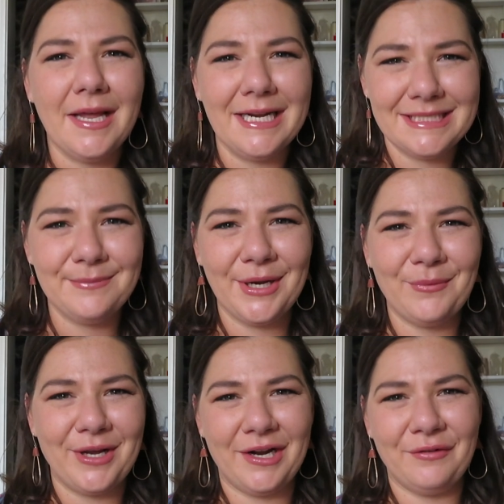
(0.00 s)
I did make
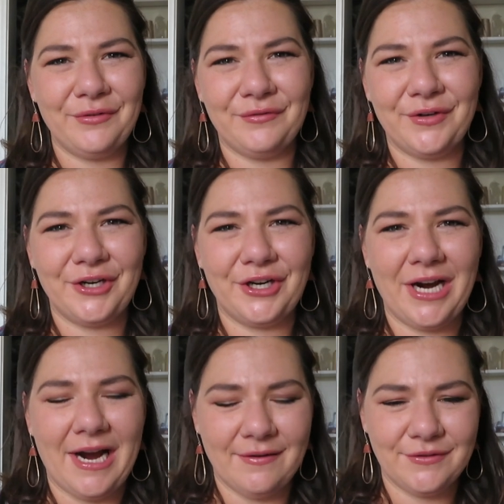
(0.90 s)
one outfit for her
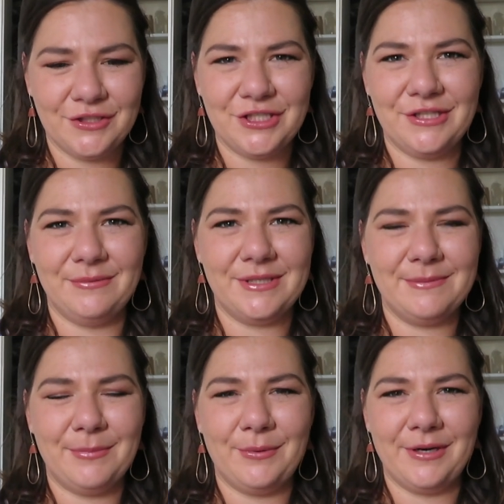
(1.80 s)
after she was
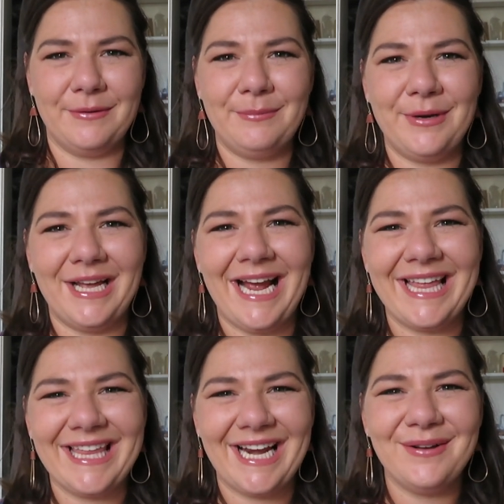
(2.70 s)
born, but I
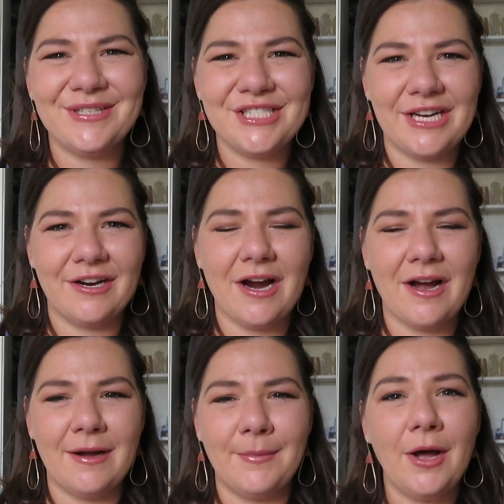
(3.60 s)
thought I would share
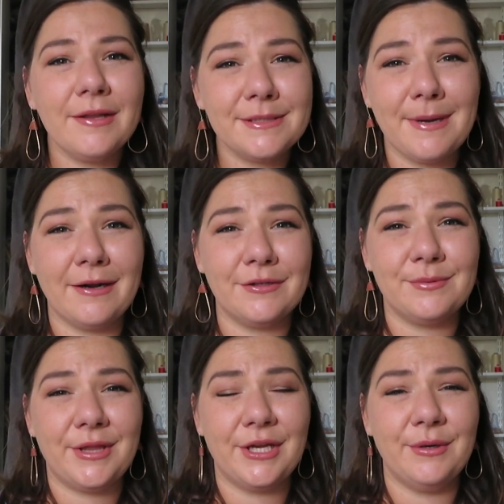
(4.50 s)
all these patterns
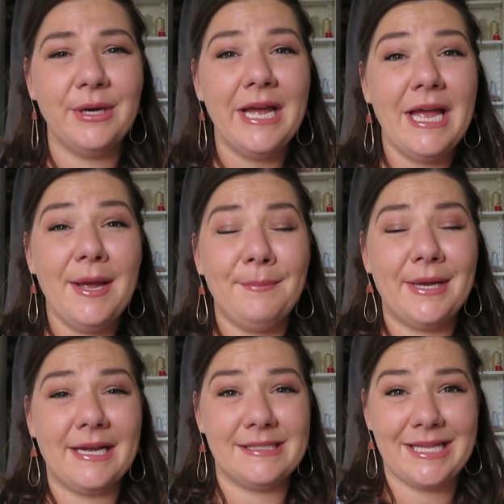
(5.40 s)
with you
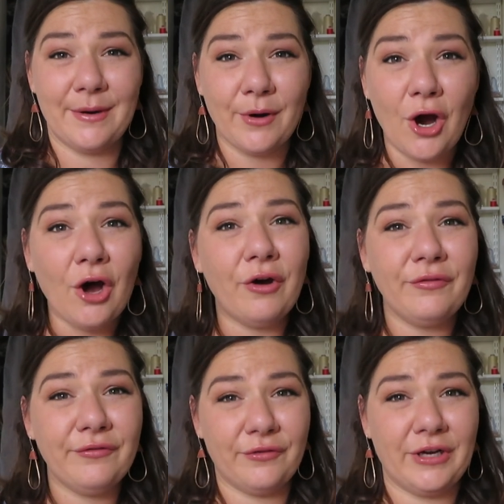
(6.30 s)
because they were all
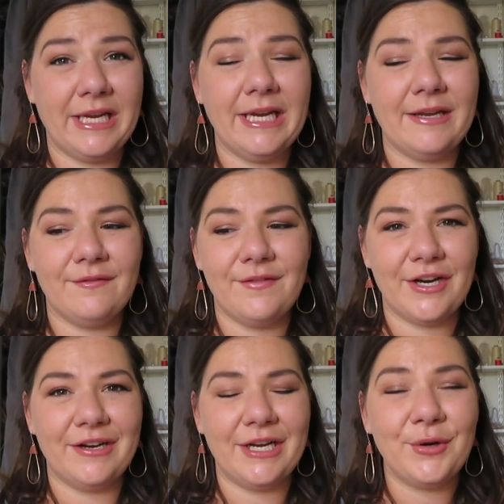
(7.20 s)
free and
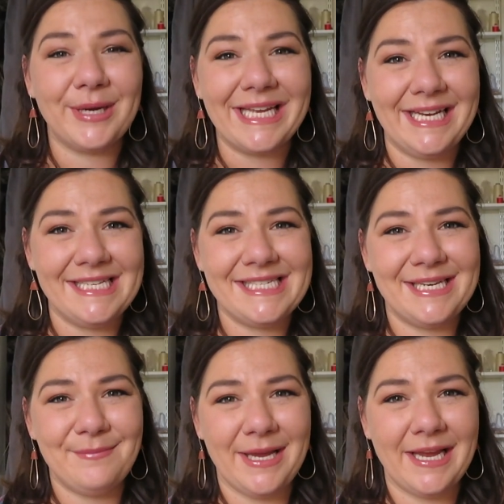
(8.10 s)
very quick and easy
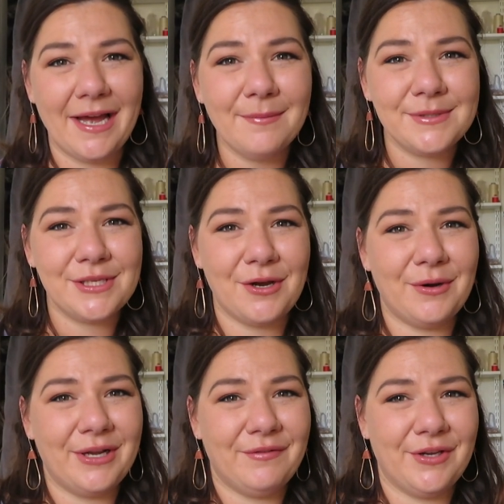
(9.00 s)
to make up.
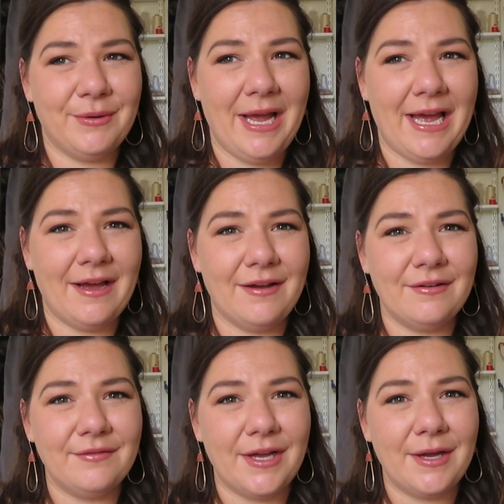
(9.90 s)
So if you
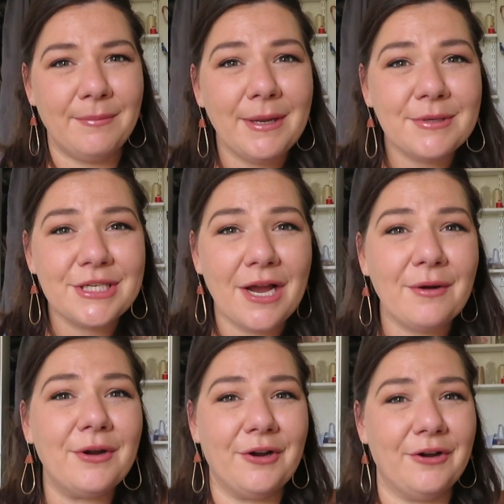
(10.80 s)
have a baby
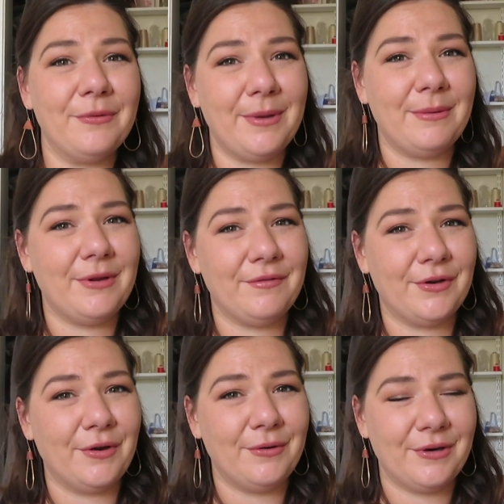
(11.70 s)
shower or a baby of
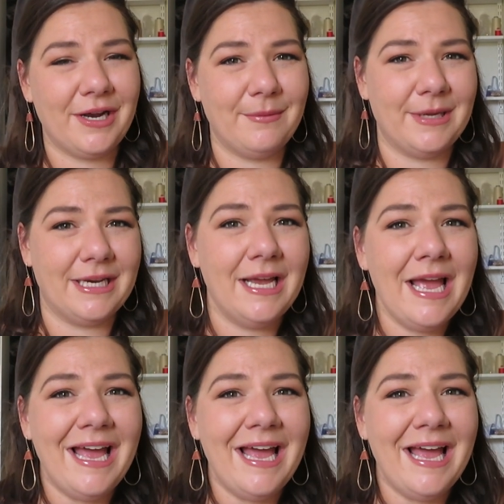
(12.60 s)
your own coming,